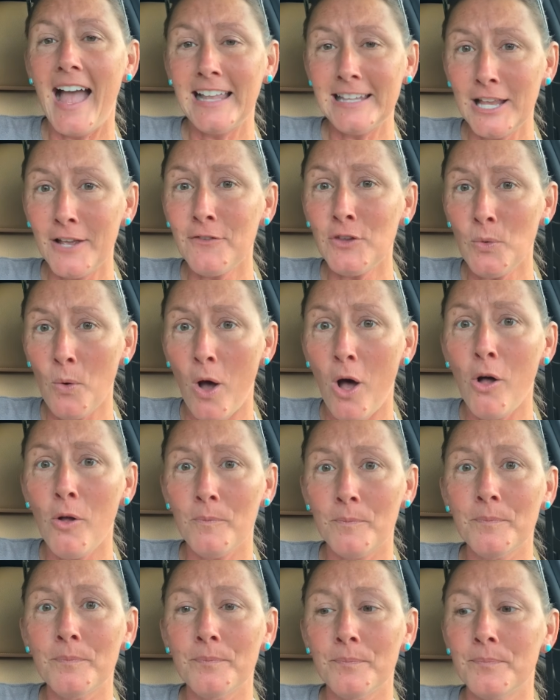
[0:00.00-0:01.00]
I love you all.
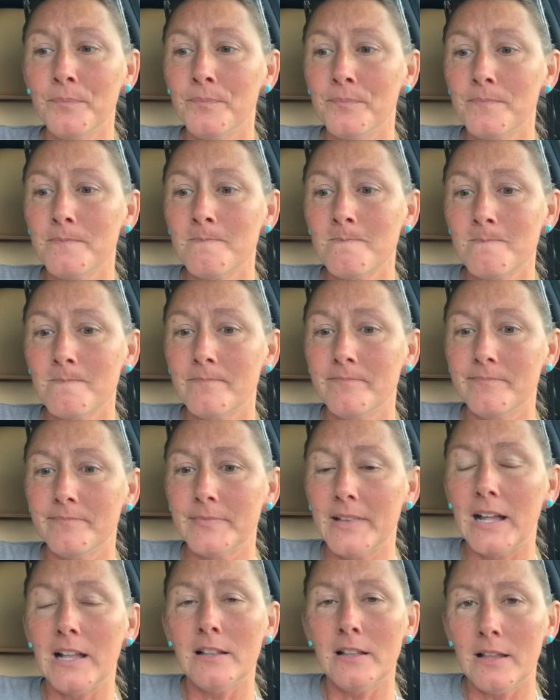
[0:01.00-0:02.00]

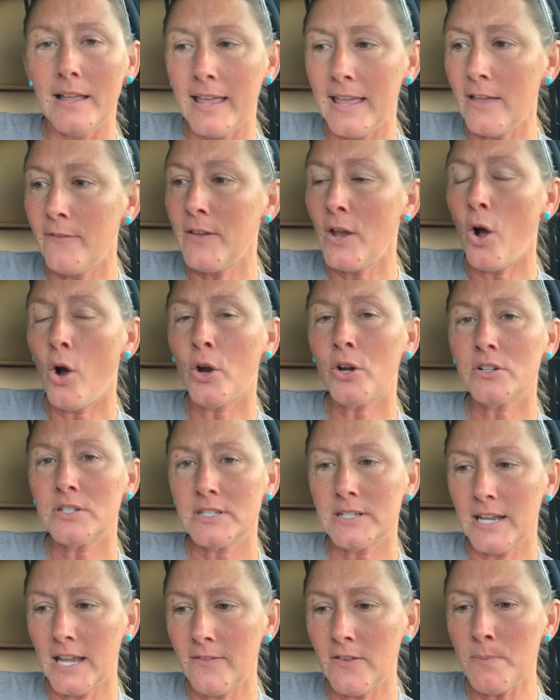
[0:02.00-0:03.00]
Heavy hearts
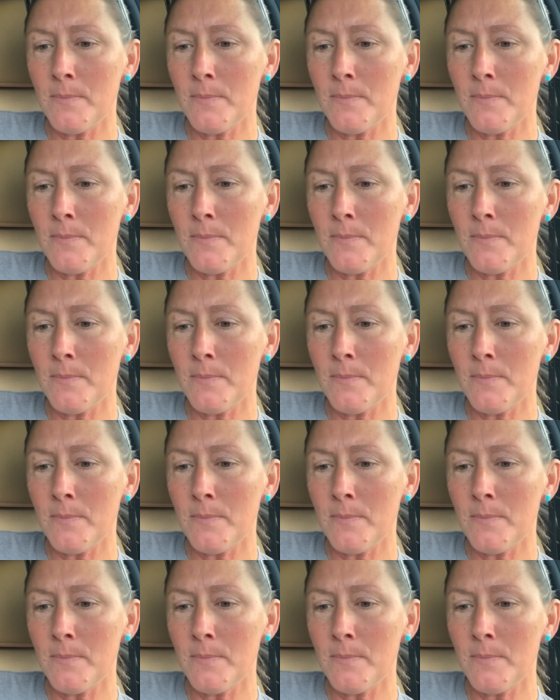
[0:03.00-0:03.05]
and heavy